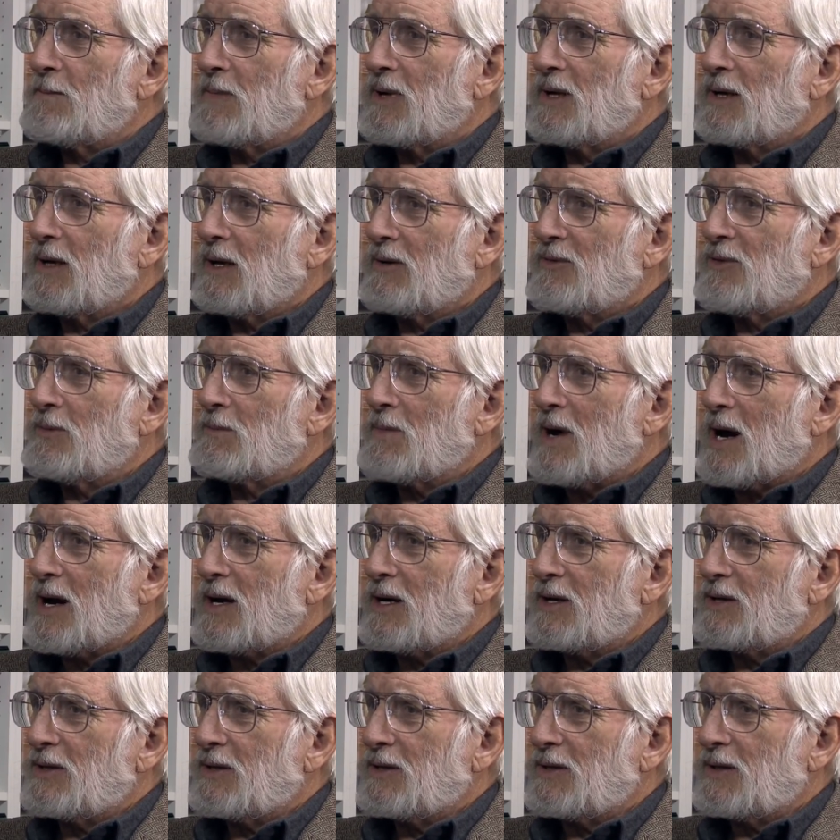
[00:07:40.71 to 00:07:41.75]
The
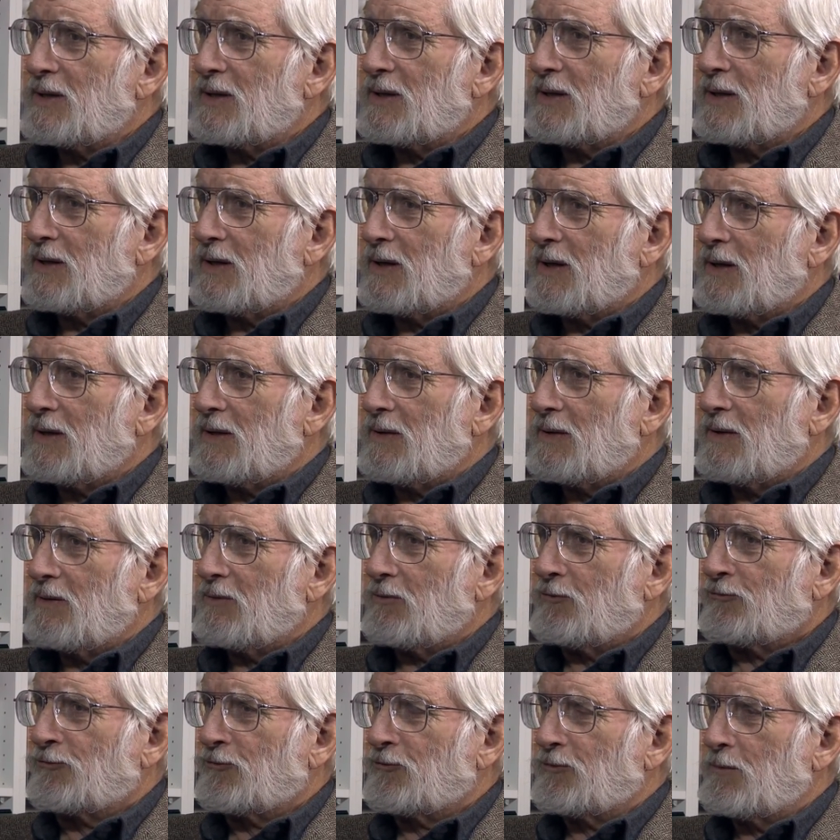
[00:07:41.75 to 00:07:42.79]
monitor,
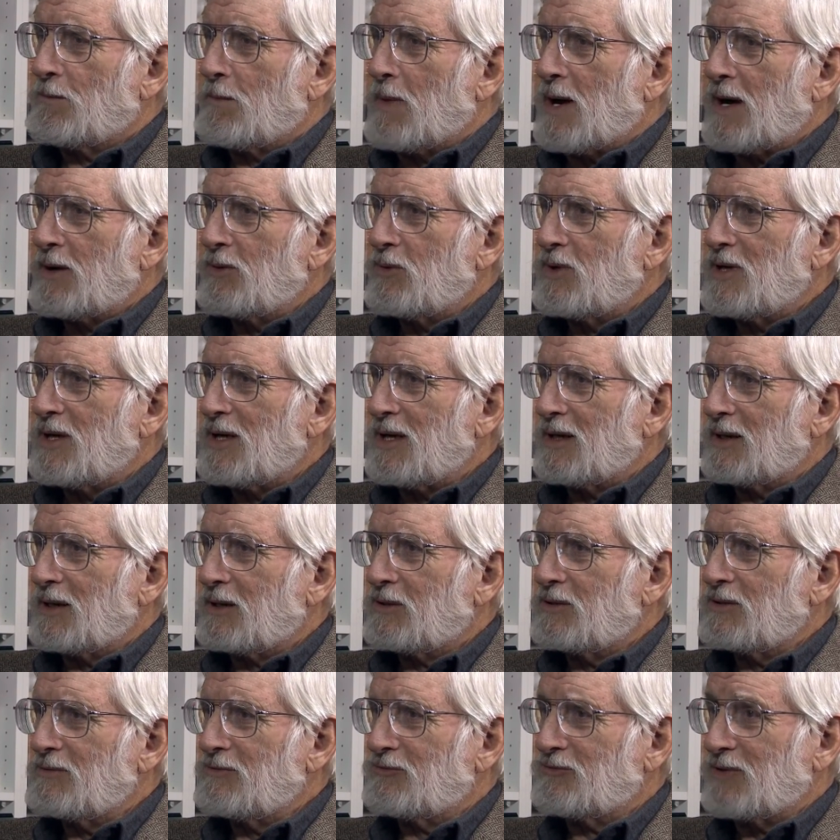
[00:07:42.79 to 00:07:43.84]
from my reading, I
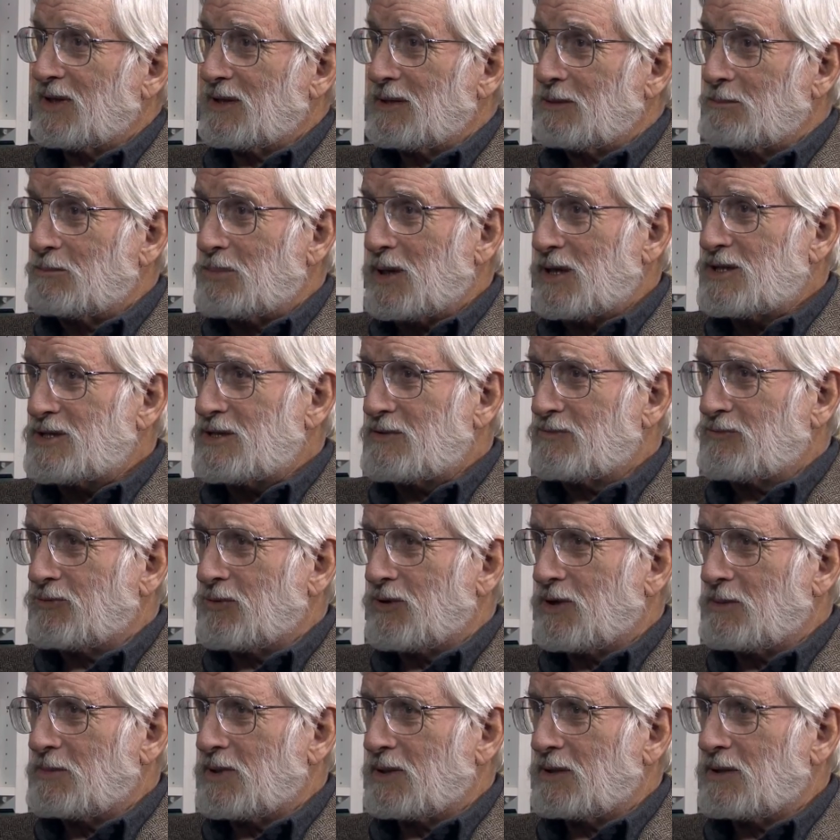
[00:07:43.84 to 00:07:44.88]
couldn't find a budget for him.